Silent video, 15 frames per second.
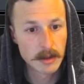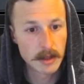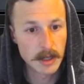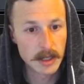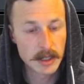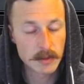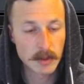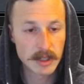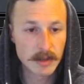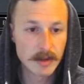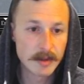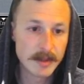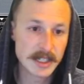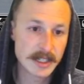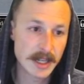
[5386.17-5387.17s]
I just want them to
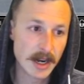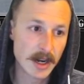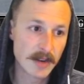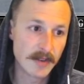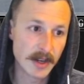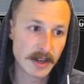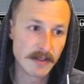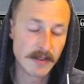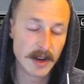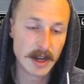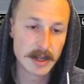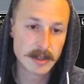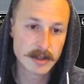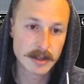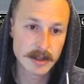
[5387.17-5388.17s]
be scared of like a
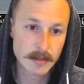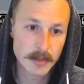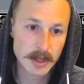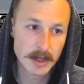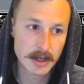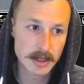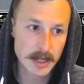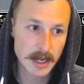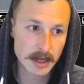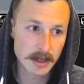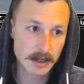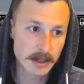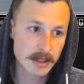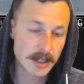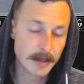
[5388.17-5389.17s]
Vines or something and take
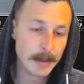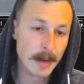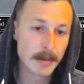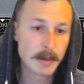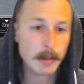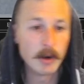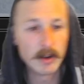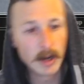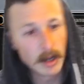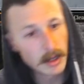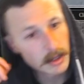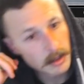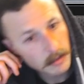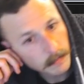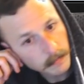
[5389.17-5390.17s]
a suboptimal
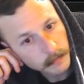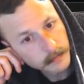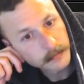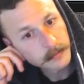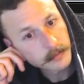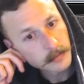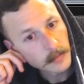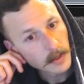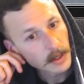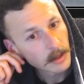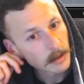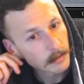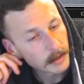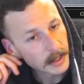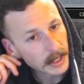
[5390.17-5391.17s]
line,
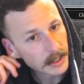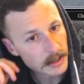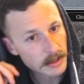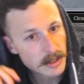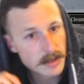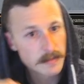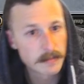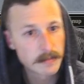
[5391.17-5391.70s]
potentially.